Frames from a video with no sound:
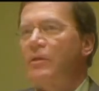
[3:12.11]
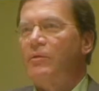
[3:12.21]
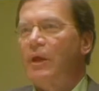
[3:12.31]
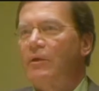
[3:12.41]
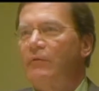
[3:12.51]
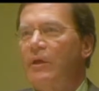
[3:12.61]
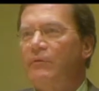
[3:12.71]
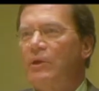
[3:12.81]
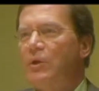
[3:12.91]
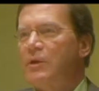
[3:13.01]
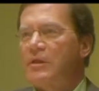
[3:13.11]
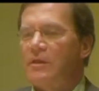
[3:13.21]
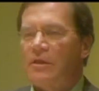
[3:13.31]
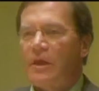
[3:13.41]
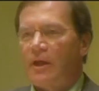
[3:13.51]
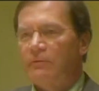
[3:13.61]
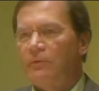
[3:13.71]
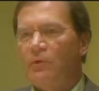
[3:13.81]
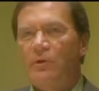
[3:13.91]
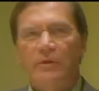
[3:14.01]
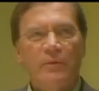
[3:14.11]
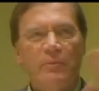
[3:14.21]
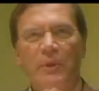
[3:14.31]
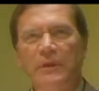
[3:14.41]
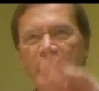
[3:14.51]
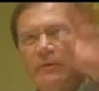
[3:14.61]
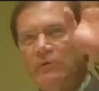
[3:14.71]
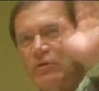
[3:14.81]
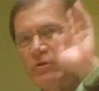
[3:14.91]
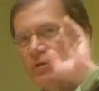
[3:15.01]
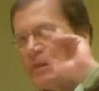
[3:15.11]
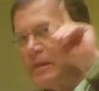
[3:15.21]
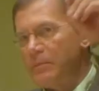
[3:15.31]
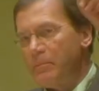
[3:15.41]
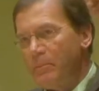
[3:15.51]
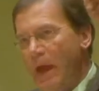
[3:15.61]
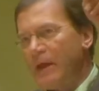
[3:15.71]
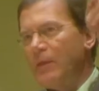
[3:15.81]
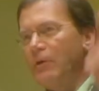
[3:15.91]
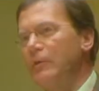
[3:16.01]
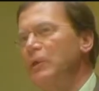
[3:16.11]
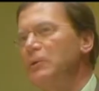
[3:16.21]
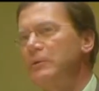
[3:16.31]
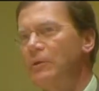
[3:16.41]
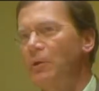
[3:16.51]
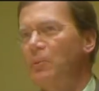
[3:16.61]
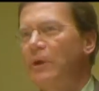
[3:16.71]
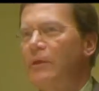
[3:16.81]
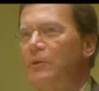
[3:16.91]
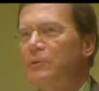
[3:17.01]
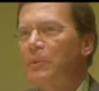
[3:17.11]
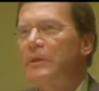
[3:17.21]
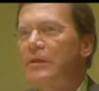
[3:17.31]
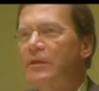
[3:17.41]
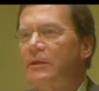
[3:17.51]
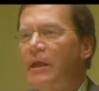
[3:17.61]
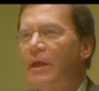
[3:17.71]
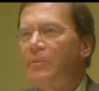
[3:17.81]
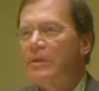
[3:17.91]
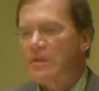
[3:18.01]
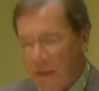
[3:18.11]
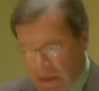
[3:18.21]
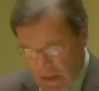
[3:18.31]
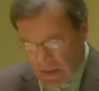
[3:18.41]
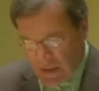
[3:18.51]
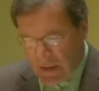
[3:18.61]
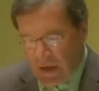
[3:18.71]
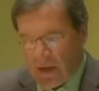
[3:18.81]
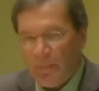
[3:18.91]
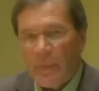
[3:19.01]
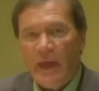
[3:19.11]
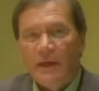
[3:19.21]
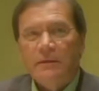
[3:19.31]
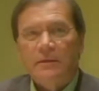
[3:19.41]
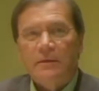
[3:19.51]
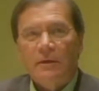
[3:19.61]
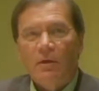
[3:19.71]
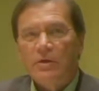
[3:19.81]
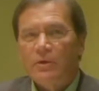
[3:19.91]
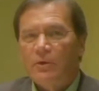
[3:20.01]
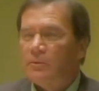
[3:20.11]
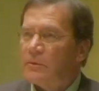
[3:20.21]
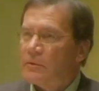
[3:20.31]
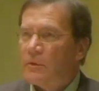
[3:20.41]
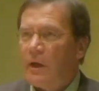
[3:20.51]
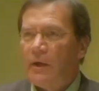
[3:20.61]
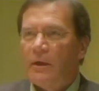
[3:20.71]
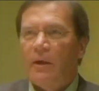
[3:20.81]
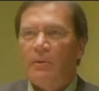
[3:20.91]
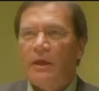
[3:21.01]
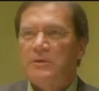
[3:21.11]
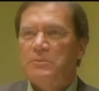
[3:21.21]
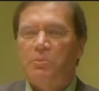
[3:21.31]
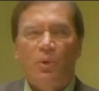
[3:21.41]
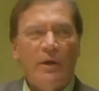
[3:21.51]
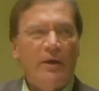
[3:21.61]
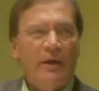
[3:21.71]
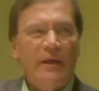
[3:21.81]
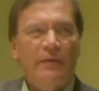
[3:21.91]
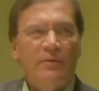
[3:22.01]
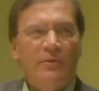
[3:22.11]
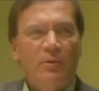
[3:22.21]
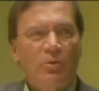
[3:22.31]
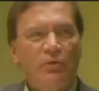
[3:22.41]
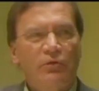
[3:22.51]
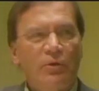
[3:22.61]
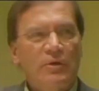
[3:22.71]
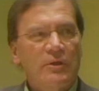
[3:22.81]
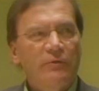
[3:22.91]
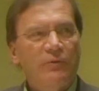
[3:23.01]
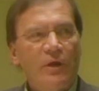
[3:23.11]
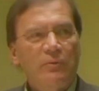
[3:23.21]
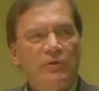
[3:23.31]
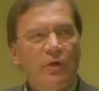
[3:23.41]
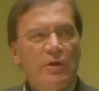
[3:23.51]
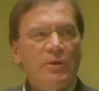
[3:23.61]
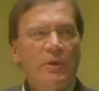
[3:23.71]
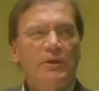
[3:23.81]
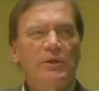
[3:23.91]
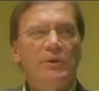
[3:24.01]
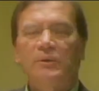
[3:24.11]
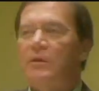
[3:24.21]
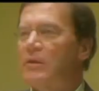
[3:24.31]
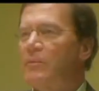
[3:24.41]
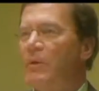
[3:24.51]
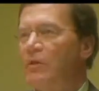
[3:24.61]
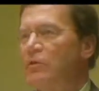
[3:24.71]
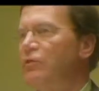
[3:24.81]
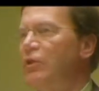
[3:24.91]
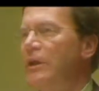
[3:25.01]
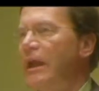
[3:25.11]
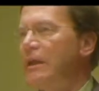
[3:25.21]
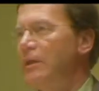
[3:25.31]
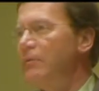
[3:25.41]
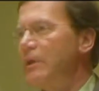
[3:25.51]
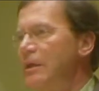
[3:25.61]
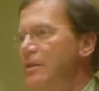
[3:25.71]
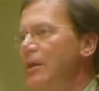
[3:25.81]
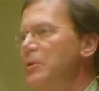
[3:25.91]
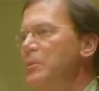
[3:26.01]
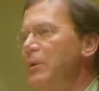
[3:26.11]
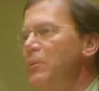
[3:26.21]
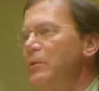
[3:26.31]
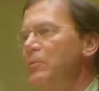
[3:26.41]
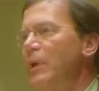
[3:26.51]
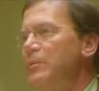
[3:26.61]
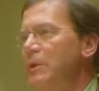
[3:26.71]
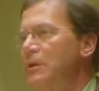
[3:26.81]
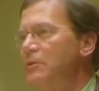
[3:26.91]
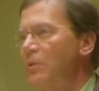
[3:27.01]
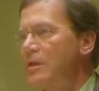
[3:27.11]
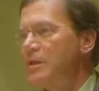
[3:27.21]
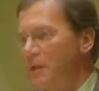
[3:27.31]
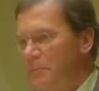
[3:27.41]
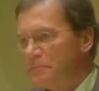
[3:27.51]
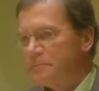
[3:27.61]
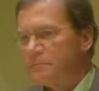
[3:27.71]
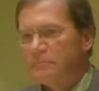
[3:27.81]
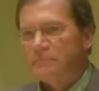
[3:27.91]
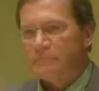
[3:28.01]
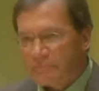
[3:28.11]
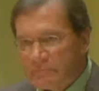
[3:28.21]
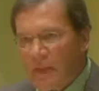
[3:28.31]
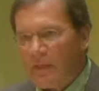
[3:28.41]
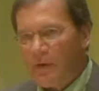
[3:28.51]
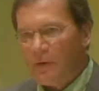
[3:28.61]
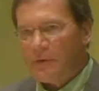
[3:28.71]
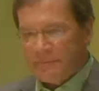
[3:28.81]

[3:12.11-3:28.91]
I don't know if any of you know it. It's in the second floor of the building, which is just back there, one of the older buildings on campus. And also, I would like to point out again the brochures in front, which also include some other CHID activities that you might be interested in. Theron.